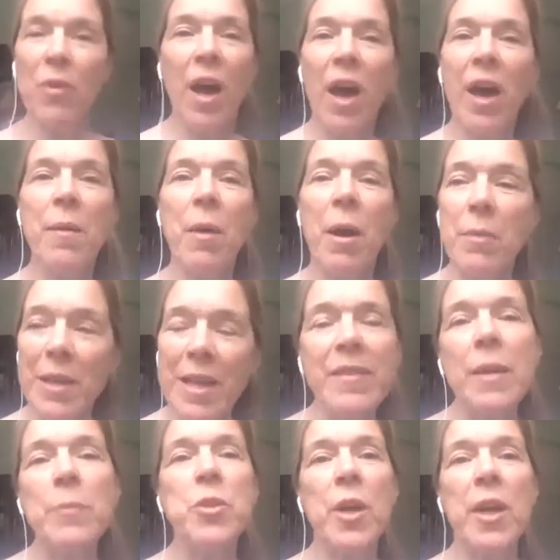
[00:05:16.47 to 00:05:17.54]
at least
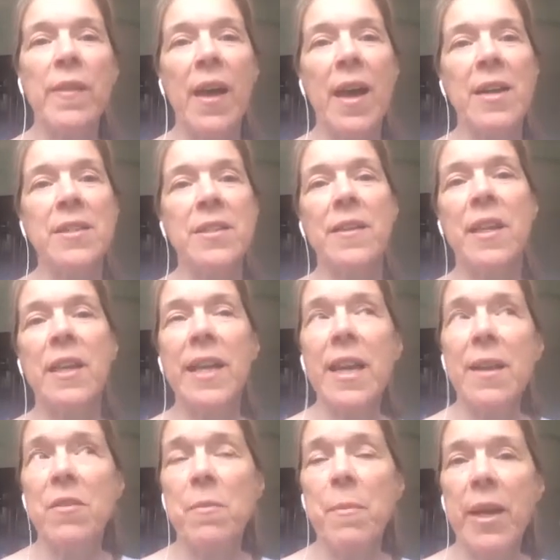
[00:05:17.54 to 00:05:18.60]
I'm doing that, and then I
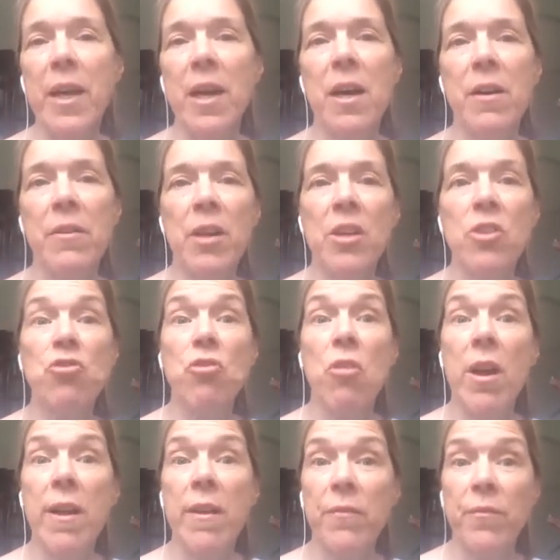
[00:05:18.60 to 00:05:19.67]
get into my car and I
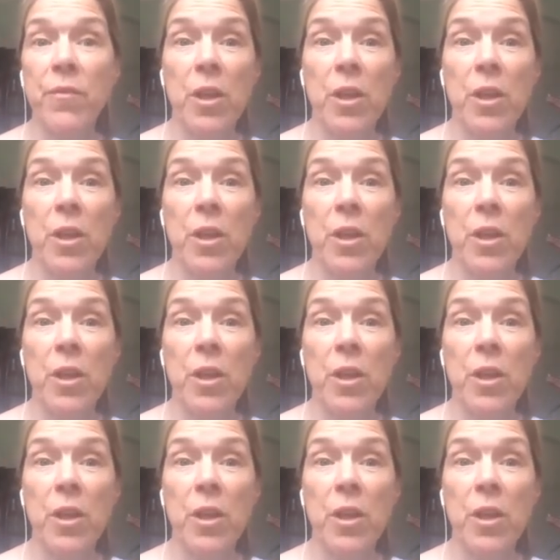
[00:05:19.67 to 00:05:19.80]
drive,